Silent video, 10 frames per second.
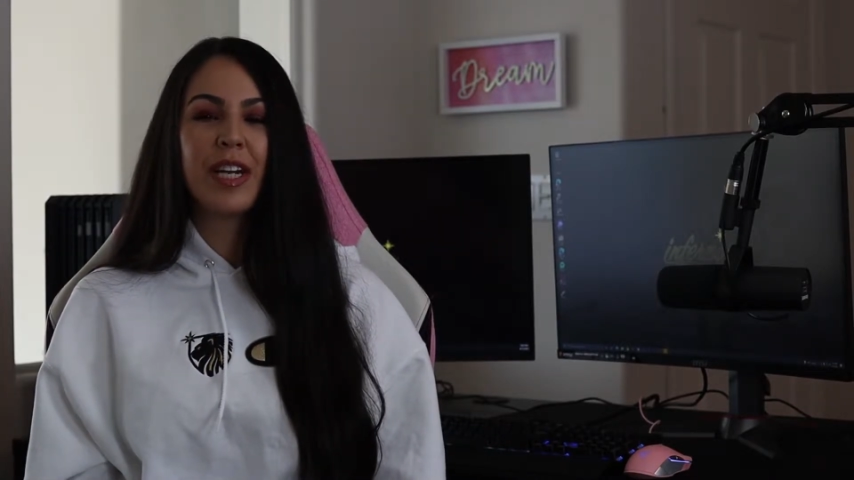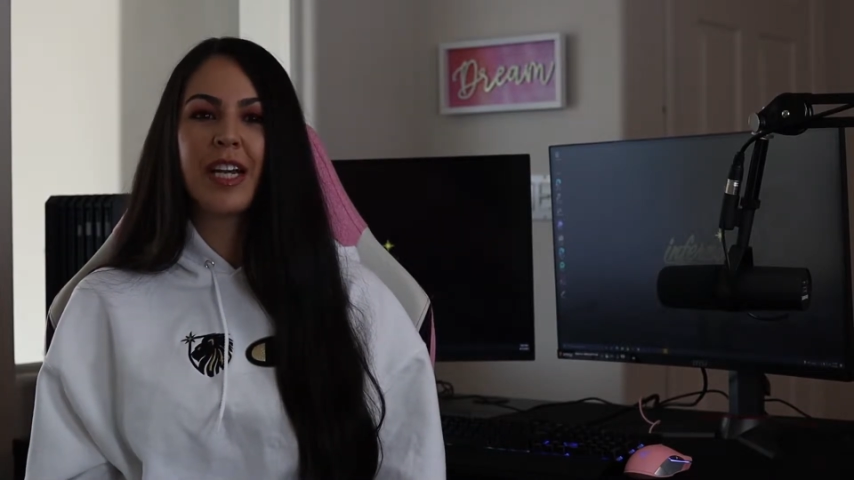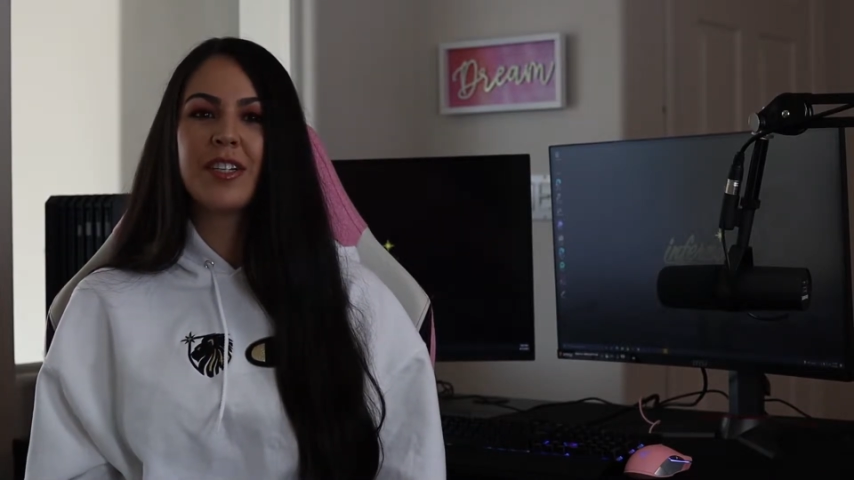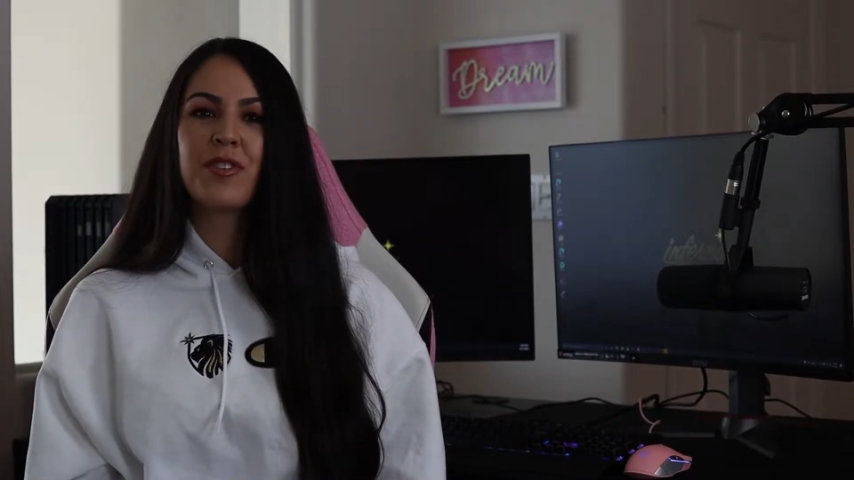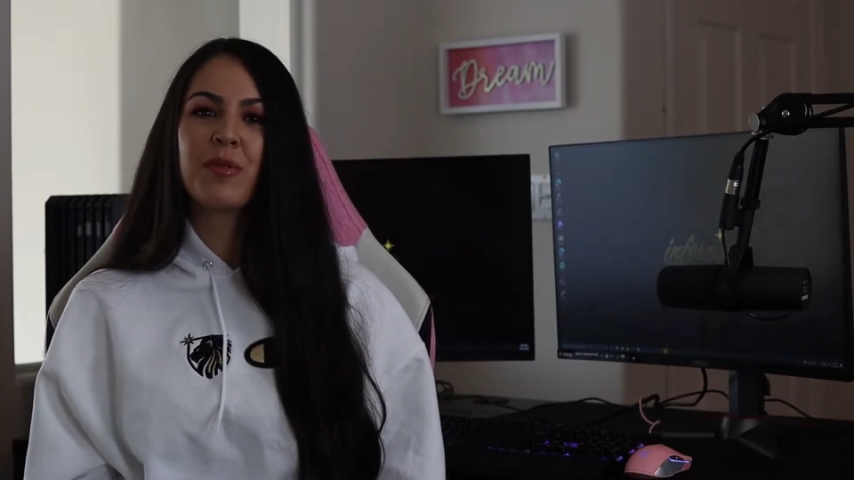and
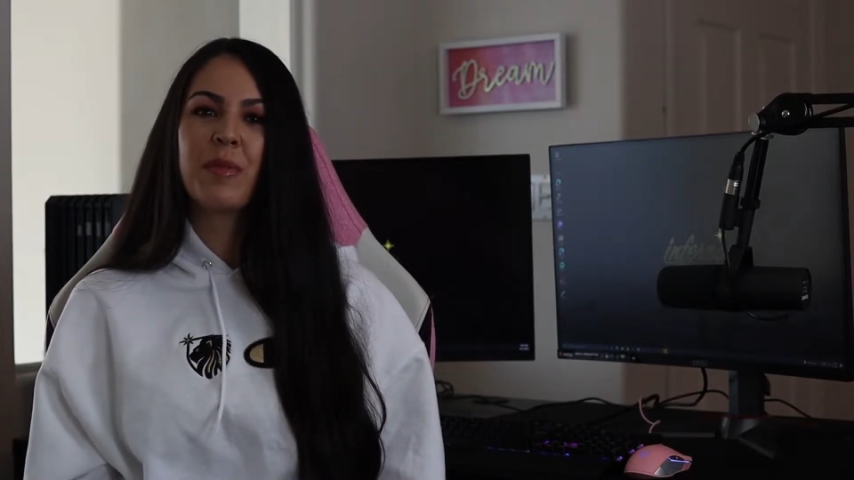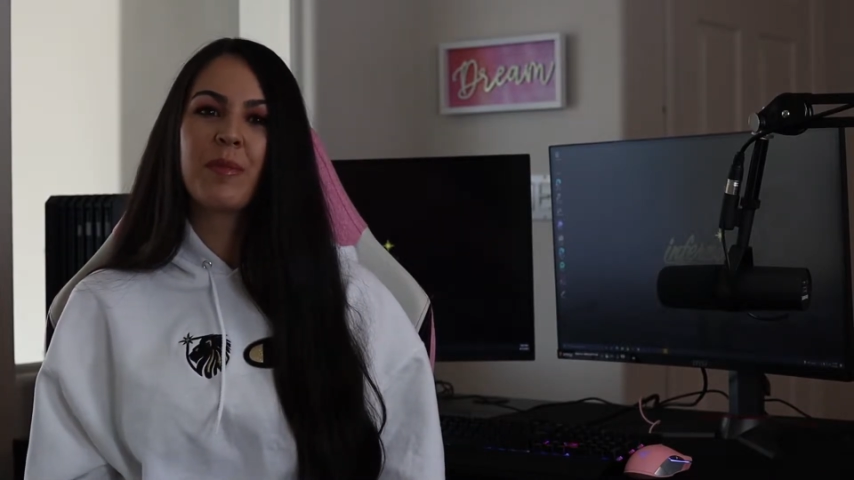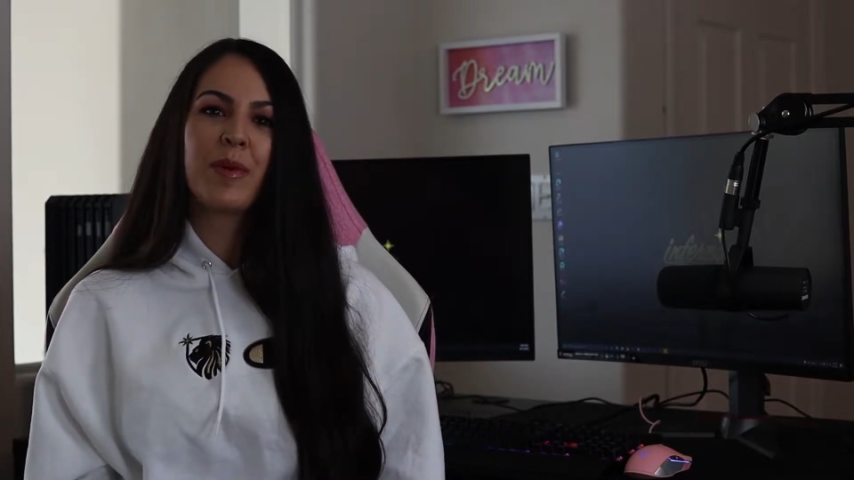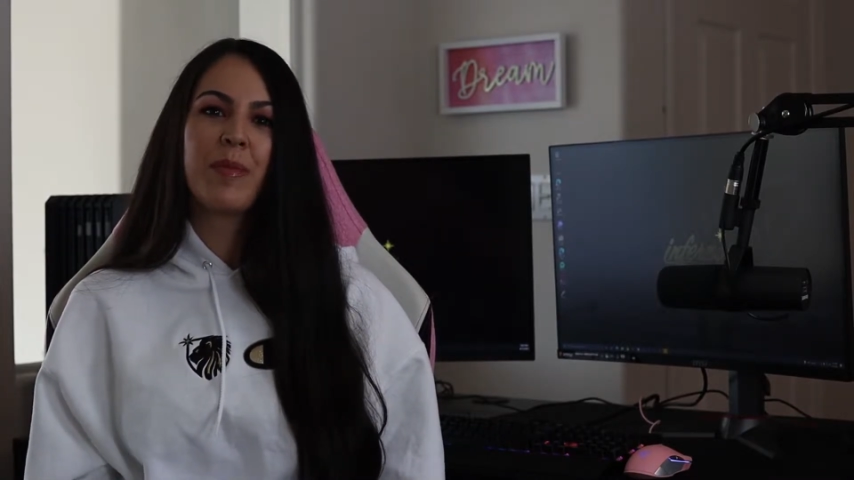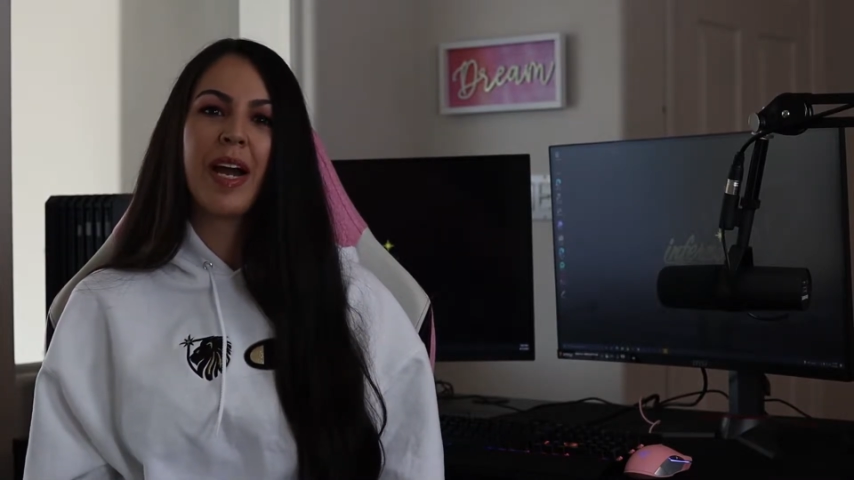I just
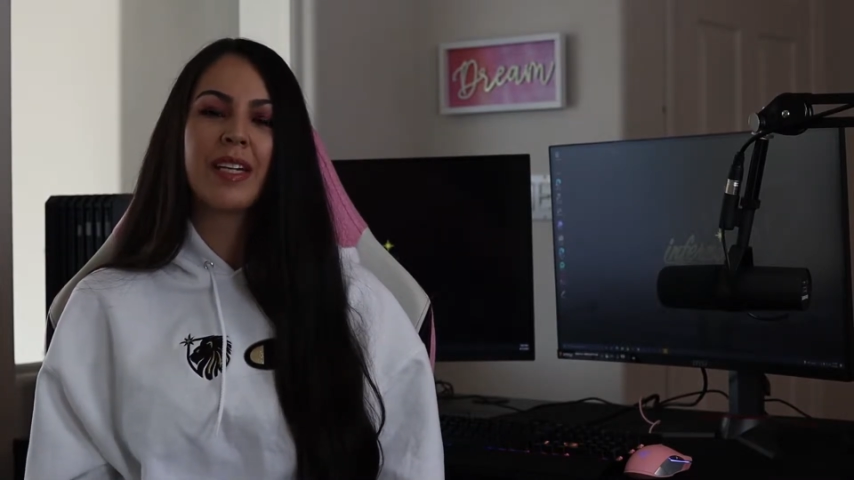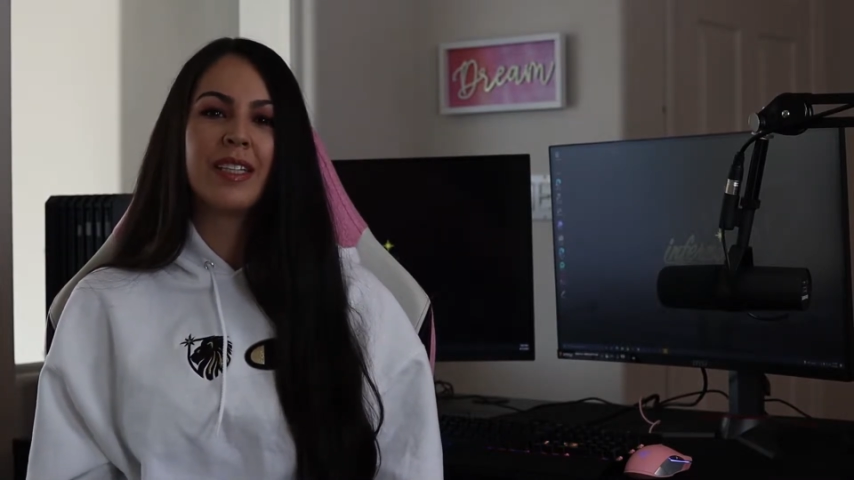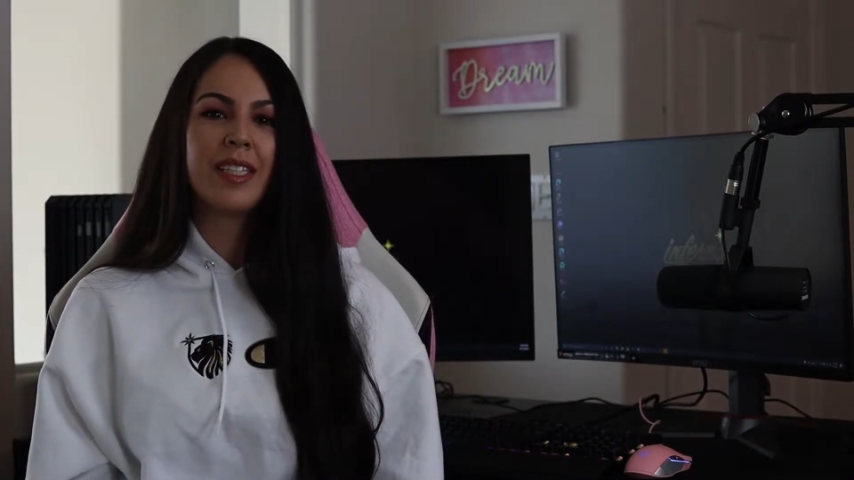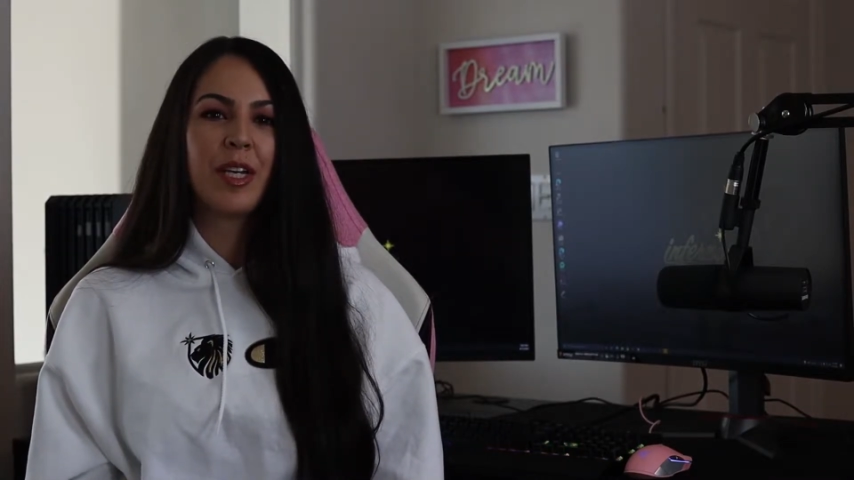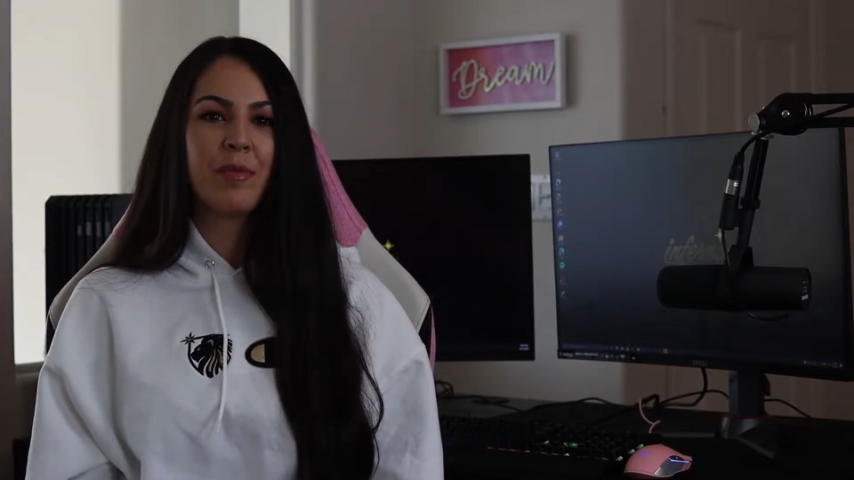remember back
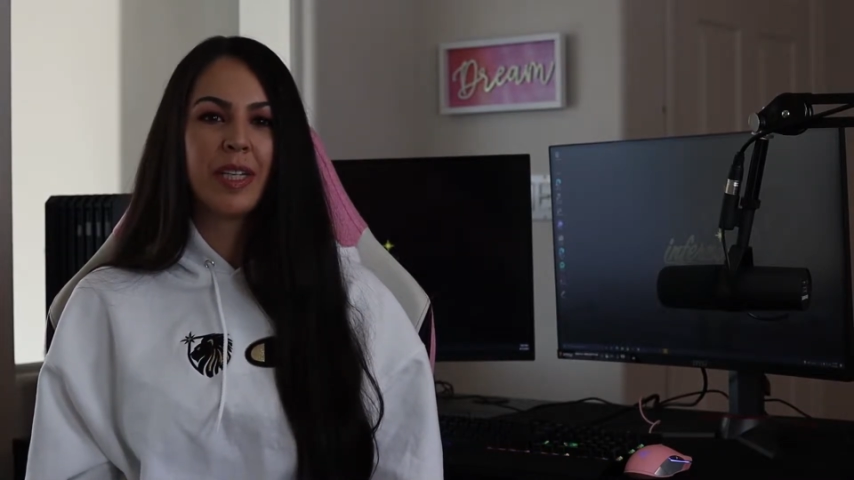in the day